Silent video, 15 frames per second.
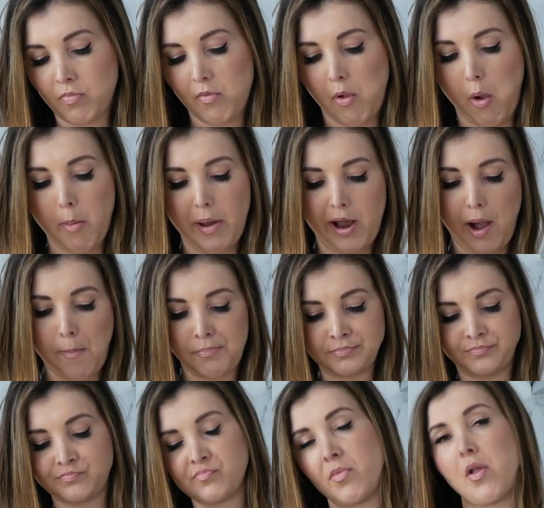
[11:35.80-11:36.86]
Oh my God,
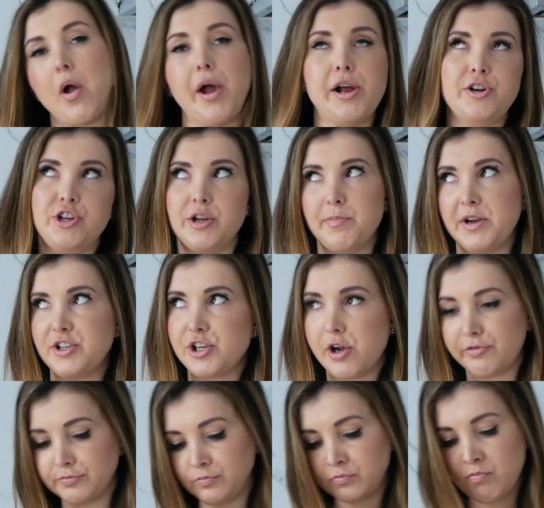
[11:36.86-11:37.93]
I had to do it
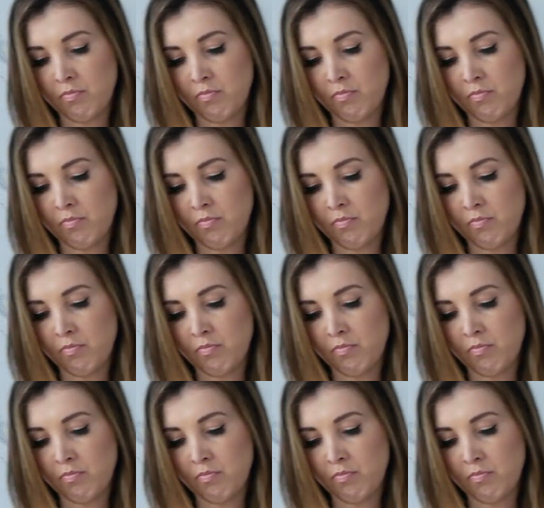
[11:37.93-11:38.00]
myself.